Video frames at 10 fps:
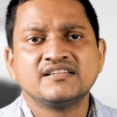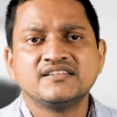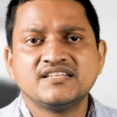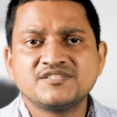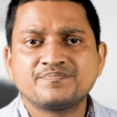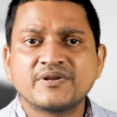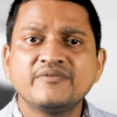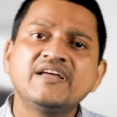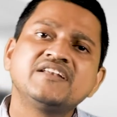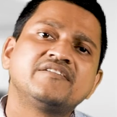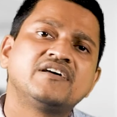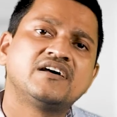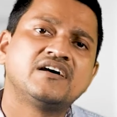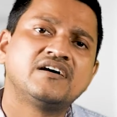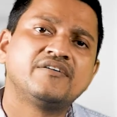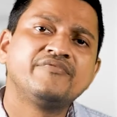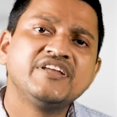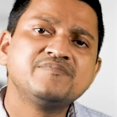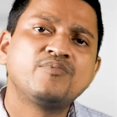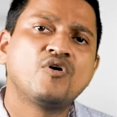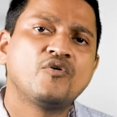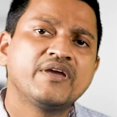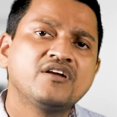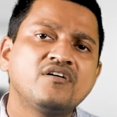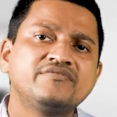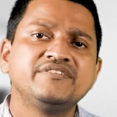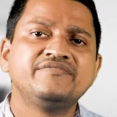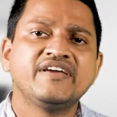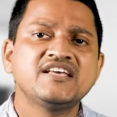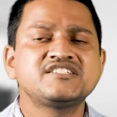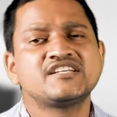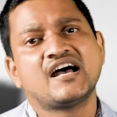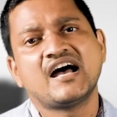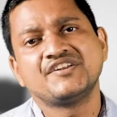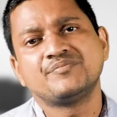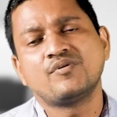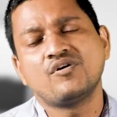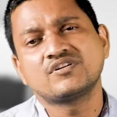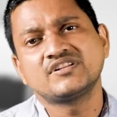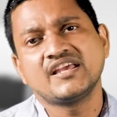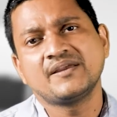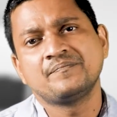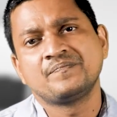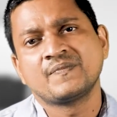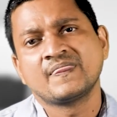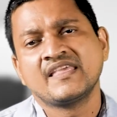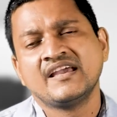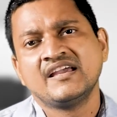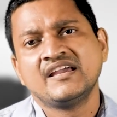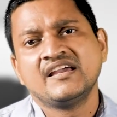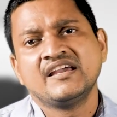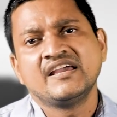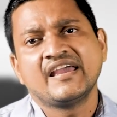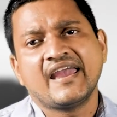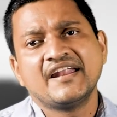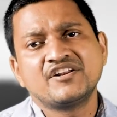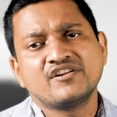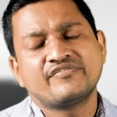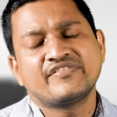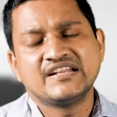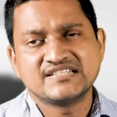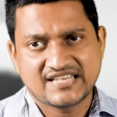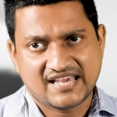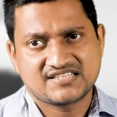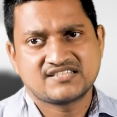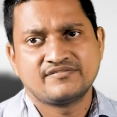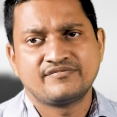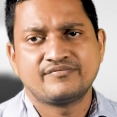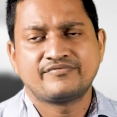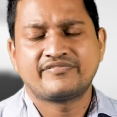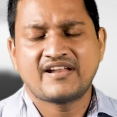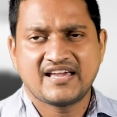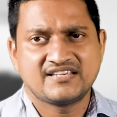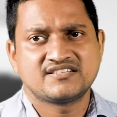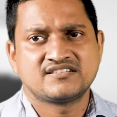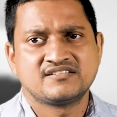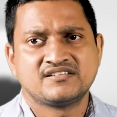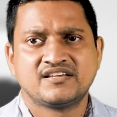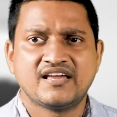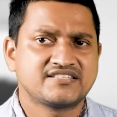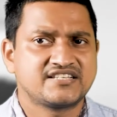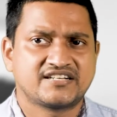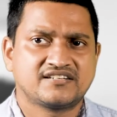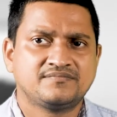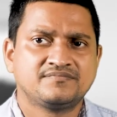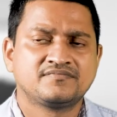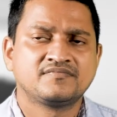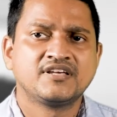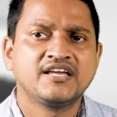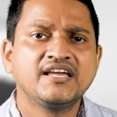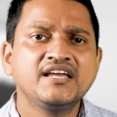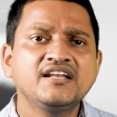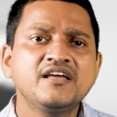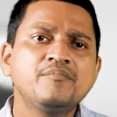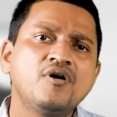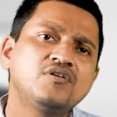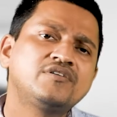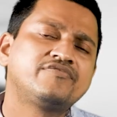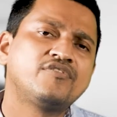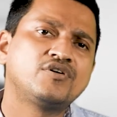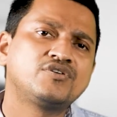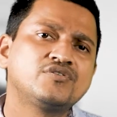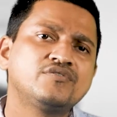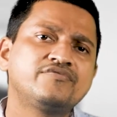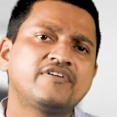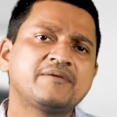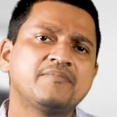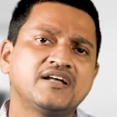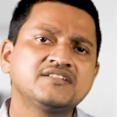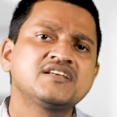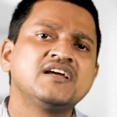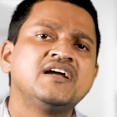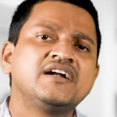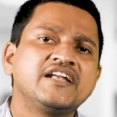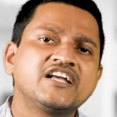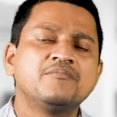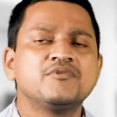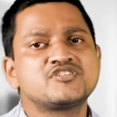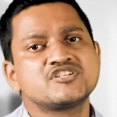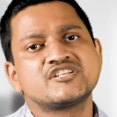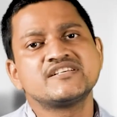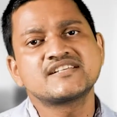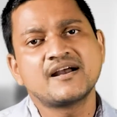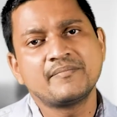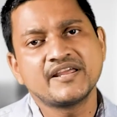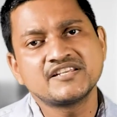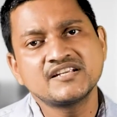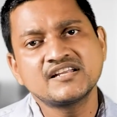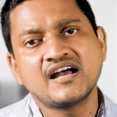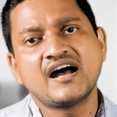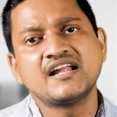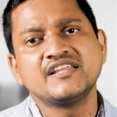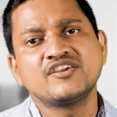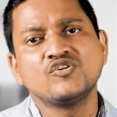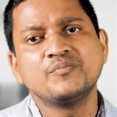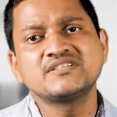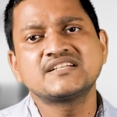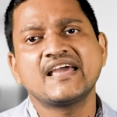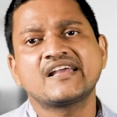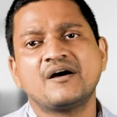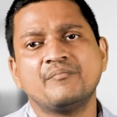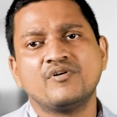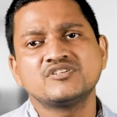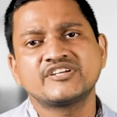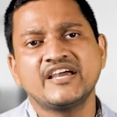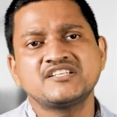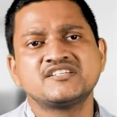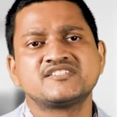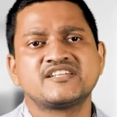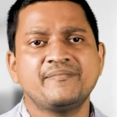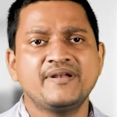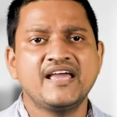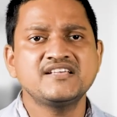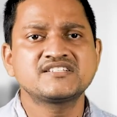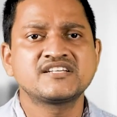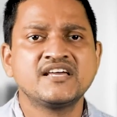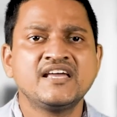This prevents wind blowing of the waste and block the entry of insects, flies, etc. In about 4 to 5 months, decomposition is completed and the humus-like compost gets stabilized.